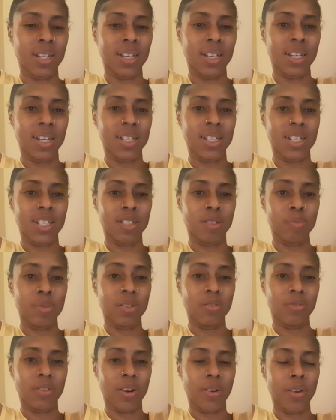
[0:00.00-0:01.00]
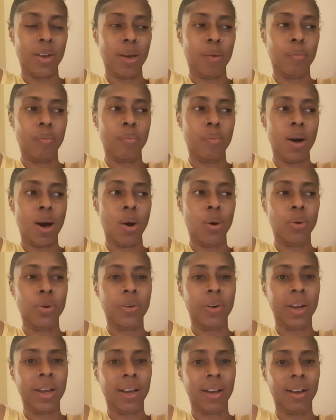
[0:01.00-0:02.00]
it has been very
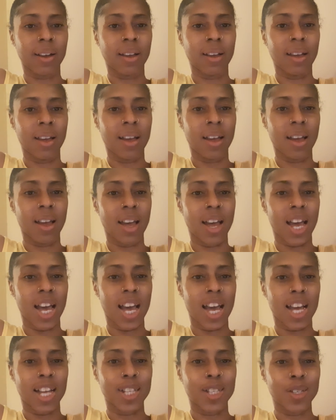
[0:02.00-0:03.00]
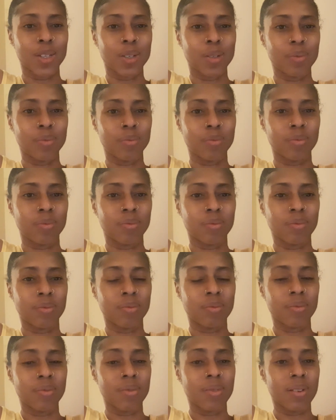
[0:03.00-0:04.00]
empowering. And
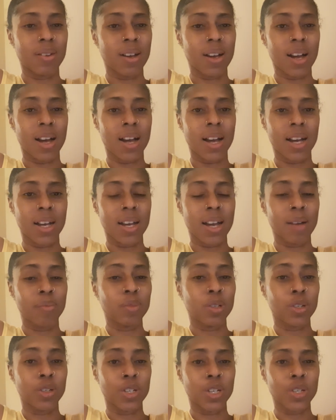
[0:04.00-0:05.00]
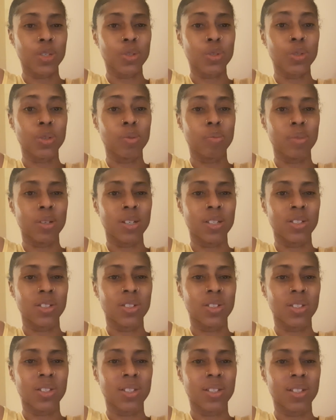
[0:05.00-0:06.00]
I am learning so
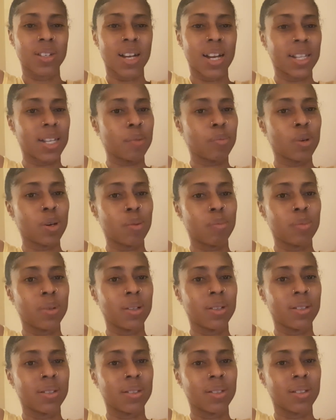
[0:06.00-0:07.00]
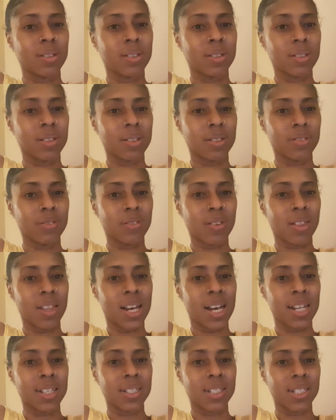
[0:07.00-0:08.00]
much. And I'm humbled for
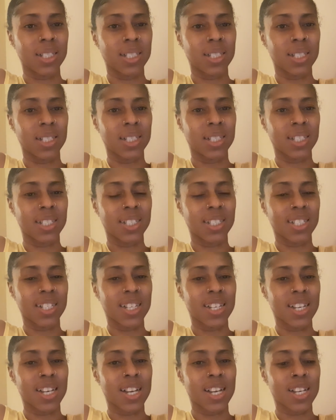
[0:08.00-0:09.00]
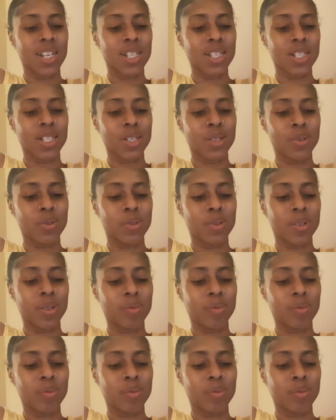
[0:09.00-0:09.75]
that. So